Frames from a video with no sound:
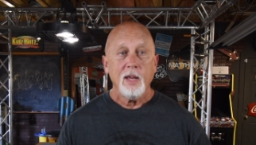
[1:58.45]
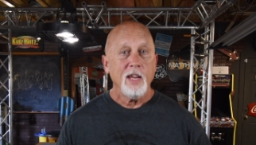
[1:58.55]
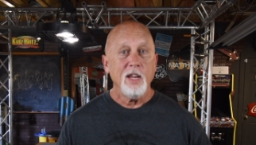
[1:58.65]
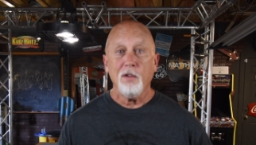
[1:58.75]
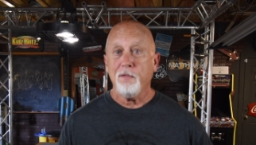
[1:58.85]

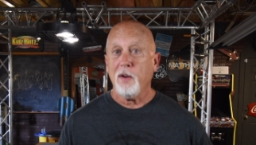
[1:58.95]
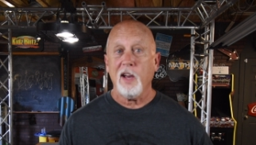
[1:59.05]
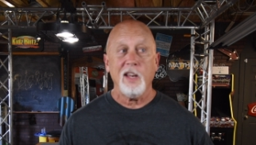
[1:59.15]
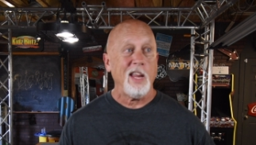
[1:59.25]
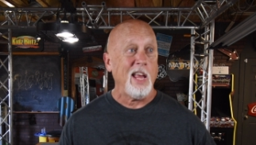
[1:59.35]
you don't
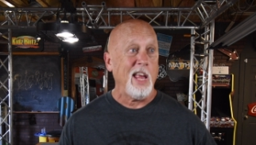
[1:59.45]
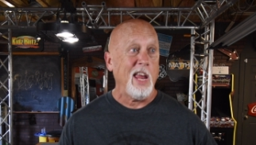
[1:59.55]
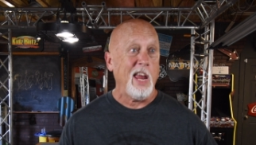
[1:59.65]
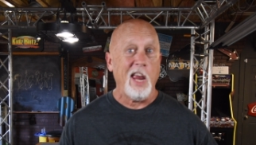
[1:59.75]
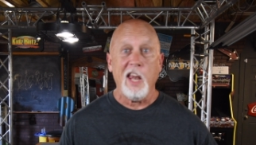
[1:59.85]
find
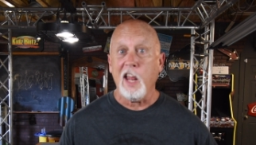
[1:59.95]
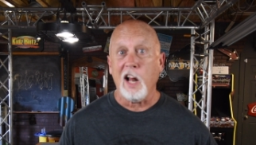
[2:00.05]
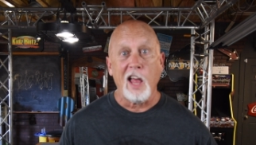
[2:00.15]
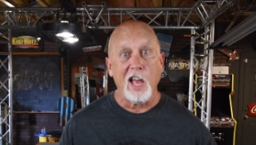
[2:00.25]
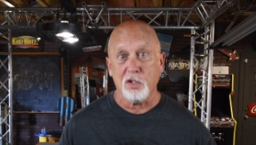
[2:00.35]
any
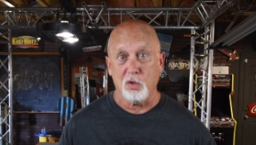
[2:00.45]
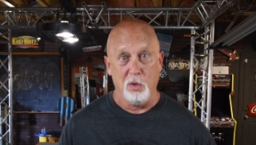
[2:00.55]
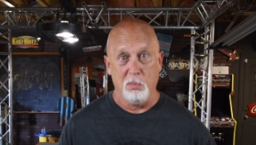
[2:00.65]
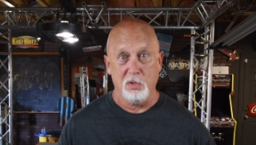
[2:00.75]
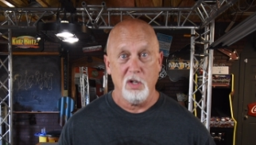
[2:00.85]

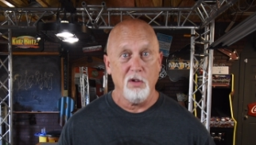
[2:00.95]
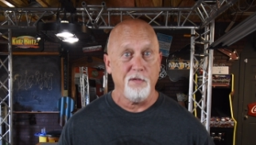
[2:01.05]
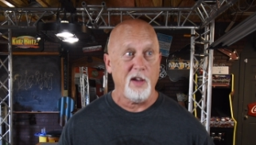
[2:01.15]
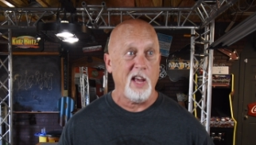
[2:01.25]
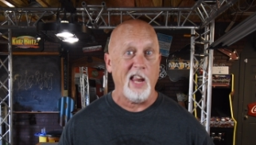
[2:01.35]
classrooms. You don't
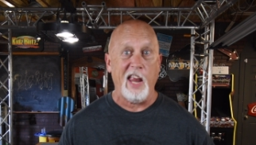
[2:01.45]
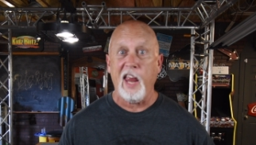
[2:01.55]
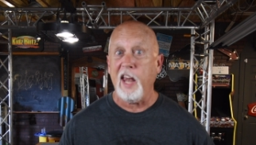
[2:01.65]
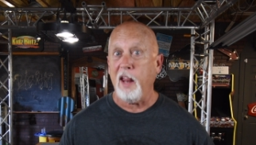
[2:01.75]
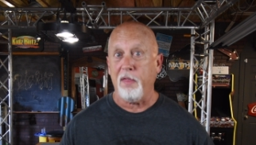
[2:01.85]
find
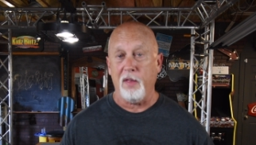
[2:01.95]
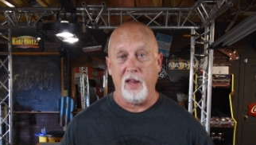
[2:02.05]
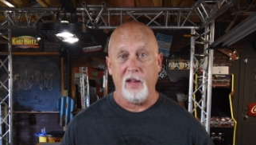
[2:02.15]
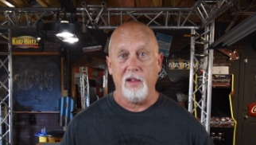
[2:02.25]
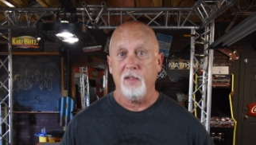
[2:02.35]

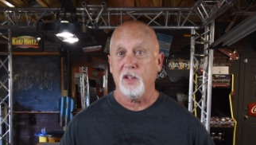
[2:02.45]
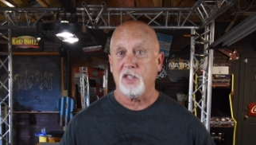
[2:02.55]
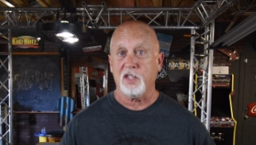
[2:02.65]
anything that's